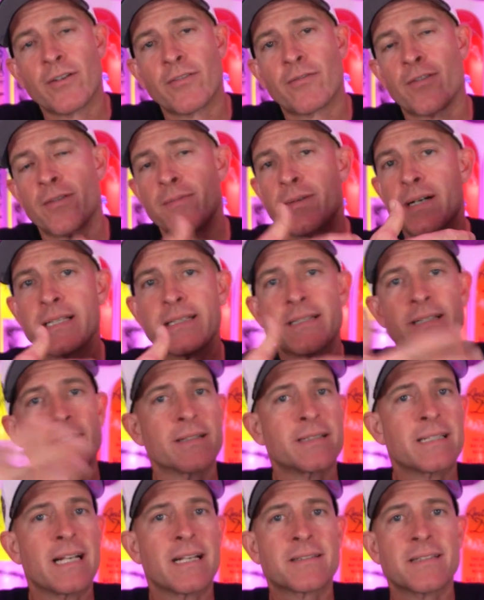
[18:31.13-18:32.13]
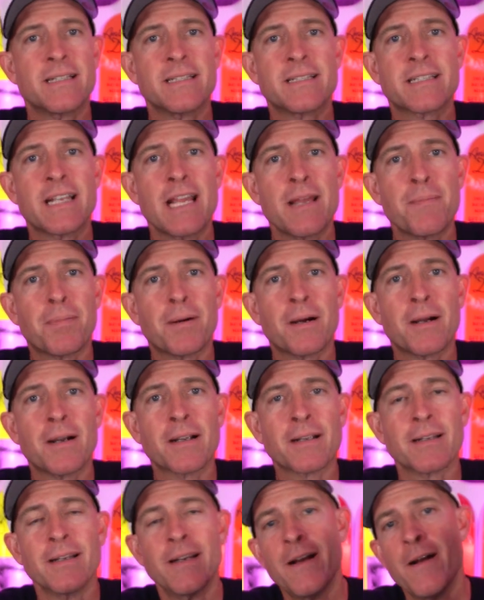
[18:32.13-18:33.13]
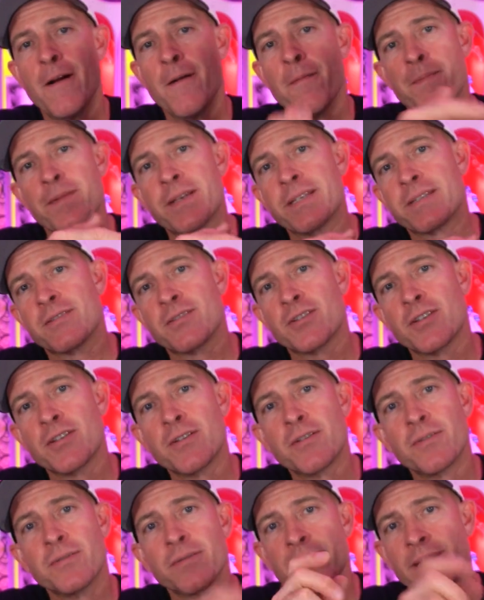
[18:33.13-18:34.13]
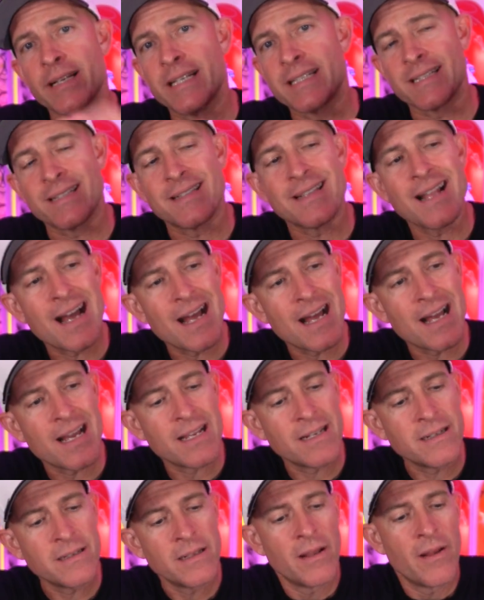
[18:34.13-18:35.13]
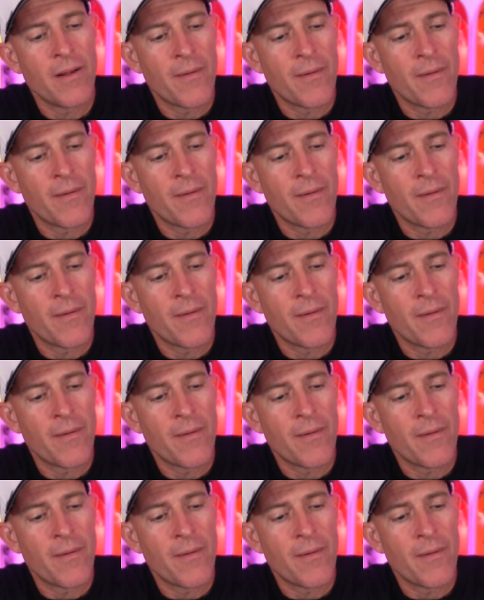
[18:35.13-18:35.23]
From us here at Southside Skate Park, this shoe is a 9,